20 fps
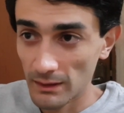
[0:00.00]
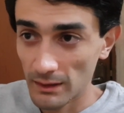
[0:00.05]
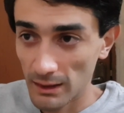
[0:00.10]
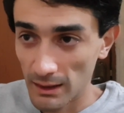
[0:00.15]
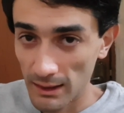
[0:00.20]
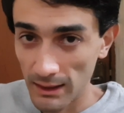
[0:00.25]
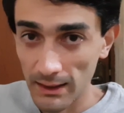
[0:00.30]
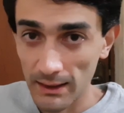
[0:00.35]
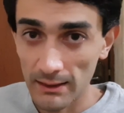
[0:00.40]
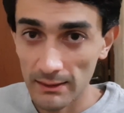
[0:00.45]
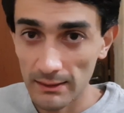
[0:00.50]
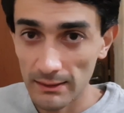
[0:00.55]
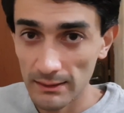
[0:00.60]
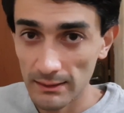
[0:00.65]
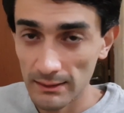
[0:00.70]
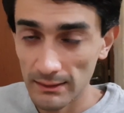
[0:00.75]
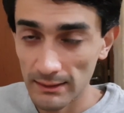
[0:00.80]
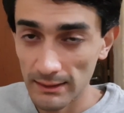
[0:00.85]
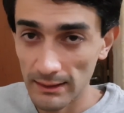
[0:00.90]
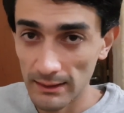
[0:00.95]

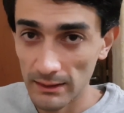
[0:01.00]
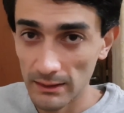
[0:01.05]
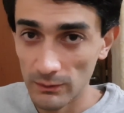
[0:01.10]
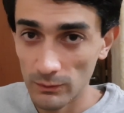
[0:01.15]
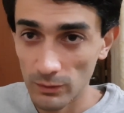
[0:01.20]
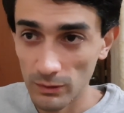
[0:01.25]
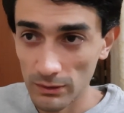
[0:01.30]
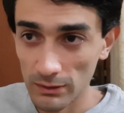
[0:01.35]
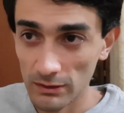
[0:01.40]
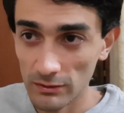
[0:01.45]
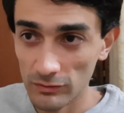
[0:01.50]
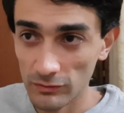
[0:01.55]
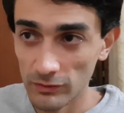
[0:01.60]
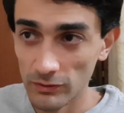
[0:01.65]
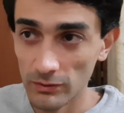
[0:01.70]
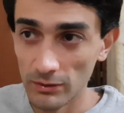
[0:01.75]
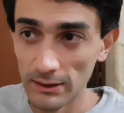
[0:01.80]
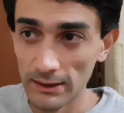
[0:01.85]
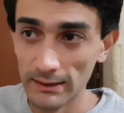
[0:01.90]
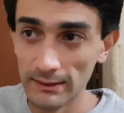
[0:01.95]
garden and
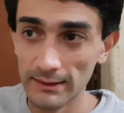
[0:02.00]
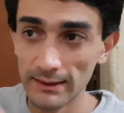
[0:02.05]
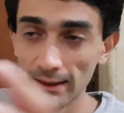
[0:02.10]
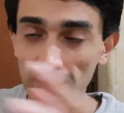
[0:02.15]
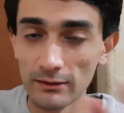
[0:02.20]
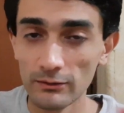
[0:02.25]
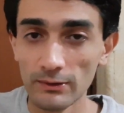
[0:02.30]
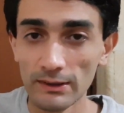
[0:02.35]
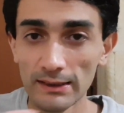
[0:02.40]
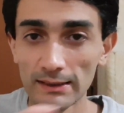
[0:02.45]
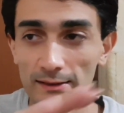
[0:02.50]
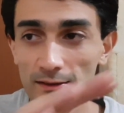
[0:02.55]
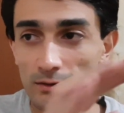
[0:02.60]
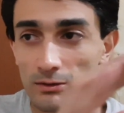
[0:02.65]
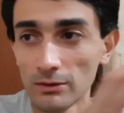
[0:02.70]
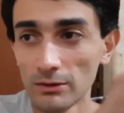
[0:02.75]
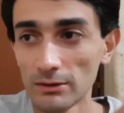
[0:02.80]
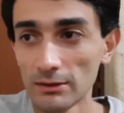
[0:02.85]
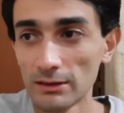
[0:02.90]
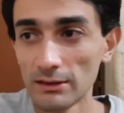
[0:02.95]
waterfall, and the other one is
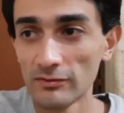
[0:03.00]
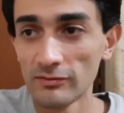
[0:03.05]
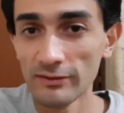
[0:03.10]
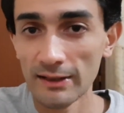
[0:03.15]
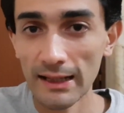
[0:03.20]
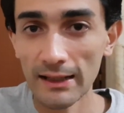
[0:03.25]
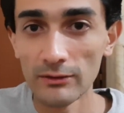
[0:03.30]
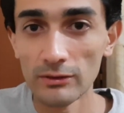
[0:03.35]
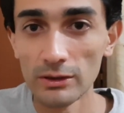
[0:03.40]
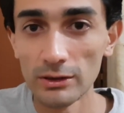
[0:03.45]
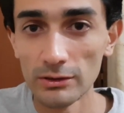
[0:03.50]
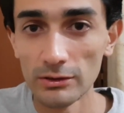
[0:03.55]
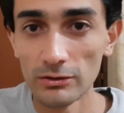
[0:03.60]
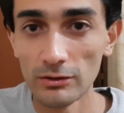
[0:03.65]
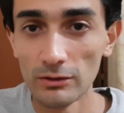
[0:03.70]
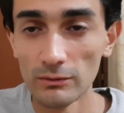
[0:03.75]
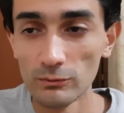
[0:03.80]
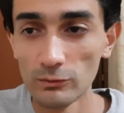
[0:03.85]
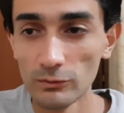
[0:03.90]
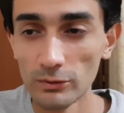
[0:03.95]
called the Flower
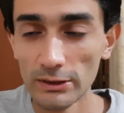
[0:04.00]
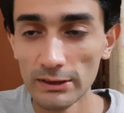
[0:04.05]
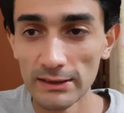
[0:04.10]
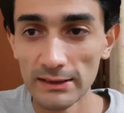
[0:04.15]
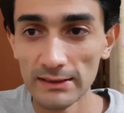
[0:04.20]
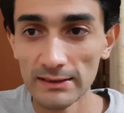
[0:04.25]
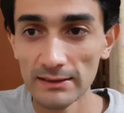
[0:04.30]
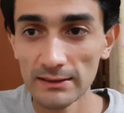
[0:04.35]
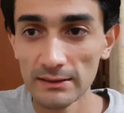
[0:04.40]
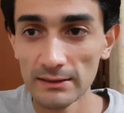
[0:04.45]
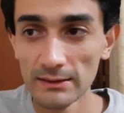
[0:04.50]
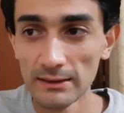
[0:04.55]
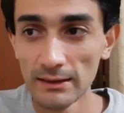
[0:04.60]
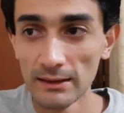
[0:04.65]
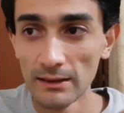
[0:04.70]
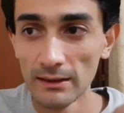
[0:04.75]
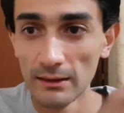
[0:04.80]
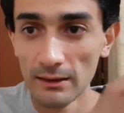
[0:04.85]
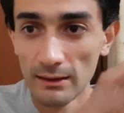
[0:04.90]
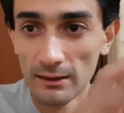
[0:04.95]
Dome, which is
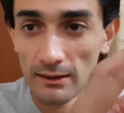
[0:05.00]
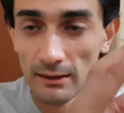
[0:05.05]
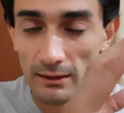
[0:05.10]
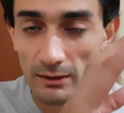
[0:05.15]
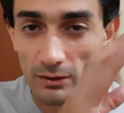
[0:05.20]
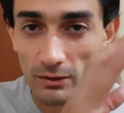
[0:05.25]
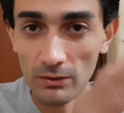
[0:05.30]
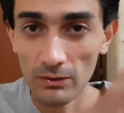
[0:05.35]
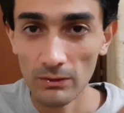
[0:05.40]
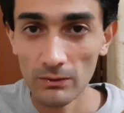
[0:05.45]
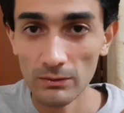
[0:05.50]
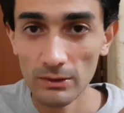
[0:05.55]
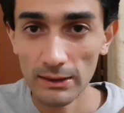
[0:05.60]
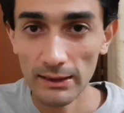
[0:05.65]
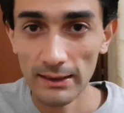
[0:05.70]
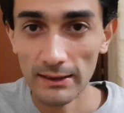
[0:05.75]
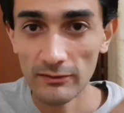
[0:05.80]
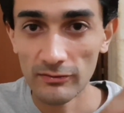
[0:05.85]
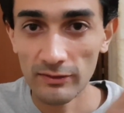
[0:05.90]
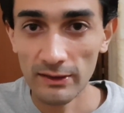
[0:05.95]

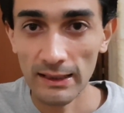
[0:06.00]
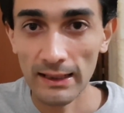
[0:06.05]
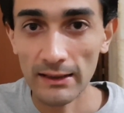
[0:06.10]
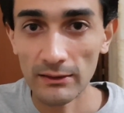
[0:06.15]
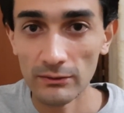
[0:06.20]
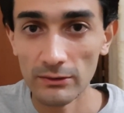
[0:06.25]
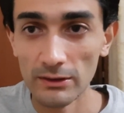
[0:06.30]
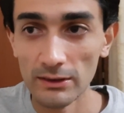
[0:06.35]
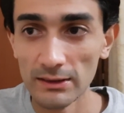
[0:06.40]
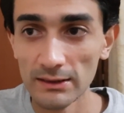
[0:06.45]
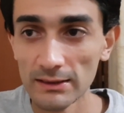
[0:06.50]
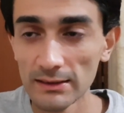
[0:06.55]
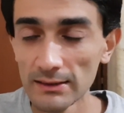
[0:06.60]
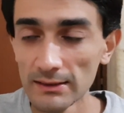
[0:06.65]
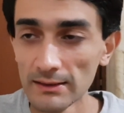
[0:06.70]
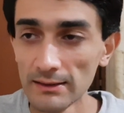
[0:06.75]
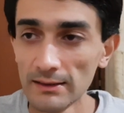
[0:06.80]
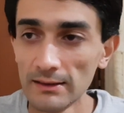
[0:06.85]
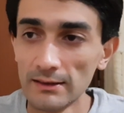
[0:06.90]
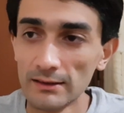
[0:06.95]
only flowers.
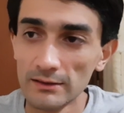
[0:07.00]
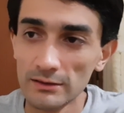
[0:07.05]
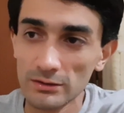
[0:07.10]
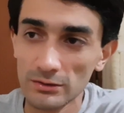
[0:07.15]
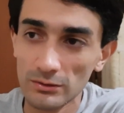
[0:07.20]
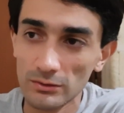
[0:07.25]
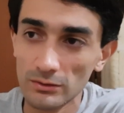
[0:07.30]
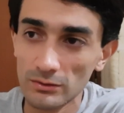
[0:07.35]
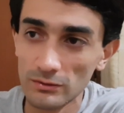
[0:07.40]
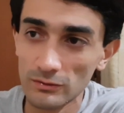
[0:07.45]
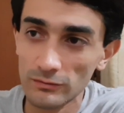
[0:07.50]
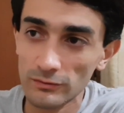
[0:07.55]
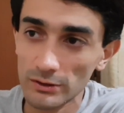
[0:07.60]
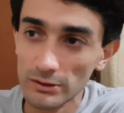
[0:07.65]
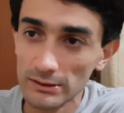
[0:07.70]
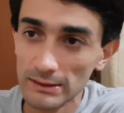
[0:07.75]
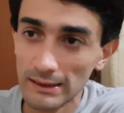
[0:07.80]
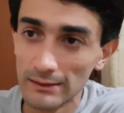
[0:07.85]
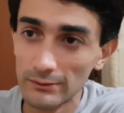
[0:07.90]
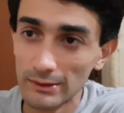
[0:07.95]
So
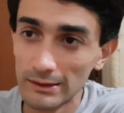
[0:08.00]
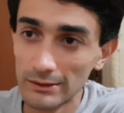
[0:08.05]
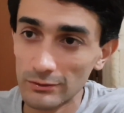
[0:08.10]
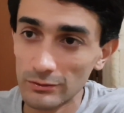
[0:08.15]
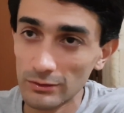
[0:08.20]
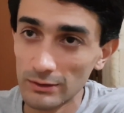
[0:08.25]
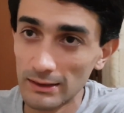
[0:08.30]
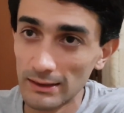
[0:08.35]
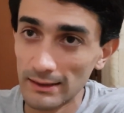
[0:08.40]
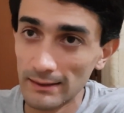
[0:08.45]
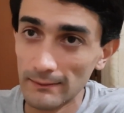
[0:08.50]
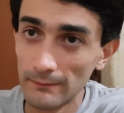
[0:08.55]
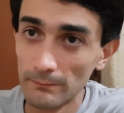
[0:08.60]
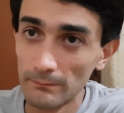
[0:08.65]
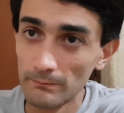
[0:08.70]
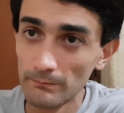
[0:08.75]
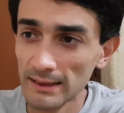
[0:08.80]
first I went to the